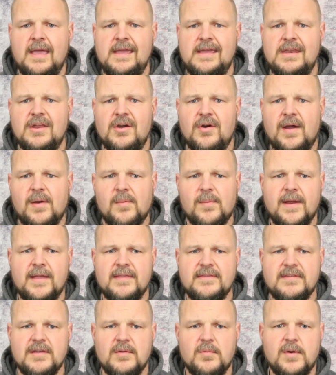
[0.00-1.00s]
You know, I
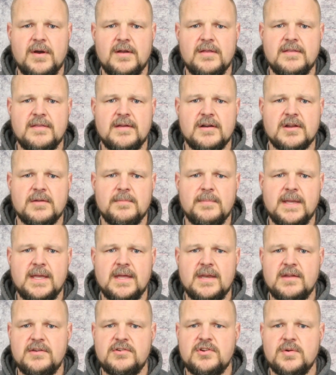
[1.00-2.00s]
read somewhere that there can be
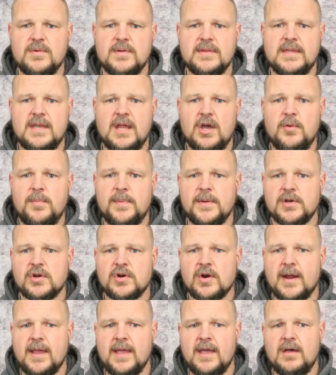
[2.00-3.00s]
an issue with an open
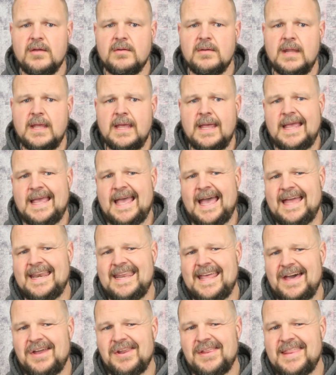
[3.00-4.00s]
ground. I
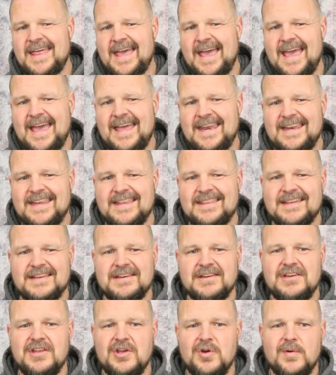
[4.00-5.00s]
doubted that had
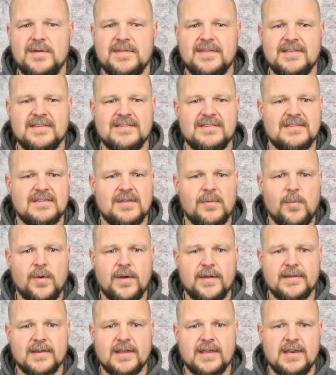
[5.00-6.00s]
anything to do with it since I
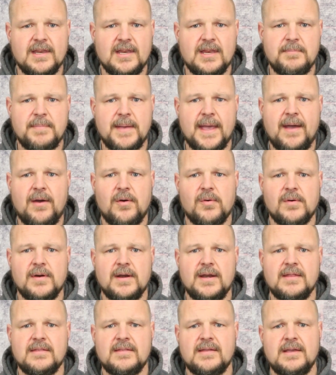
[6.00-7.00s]
wasn't getting any power
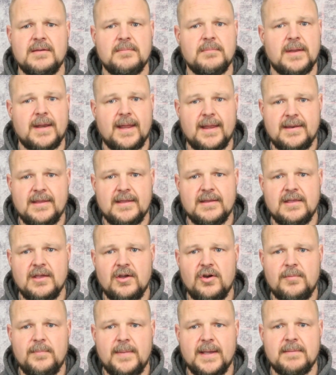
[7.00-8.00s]
or anything, but I did
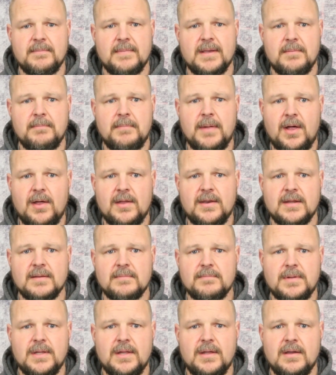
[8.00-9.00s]
go and make me a
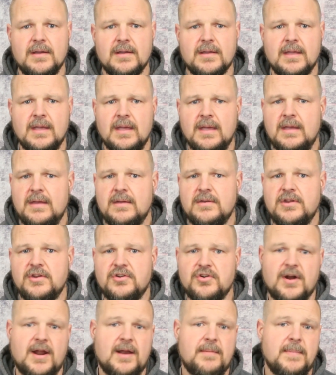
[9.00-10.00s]
bonding plug to
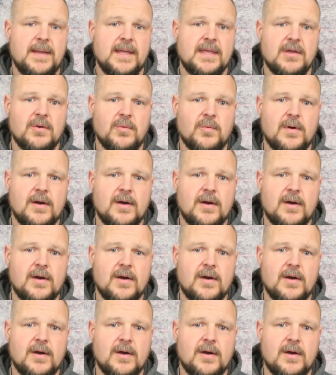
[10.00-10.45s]
try to make it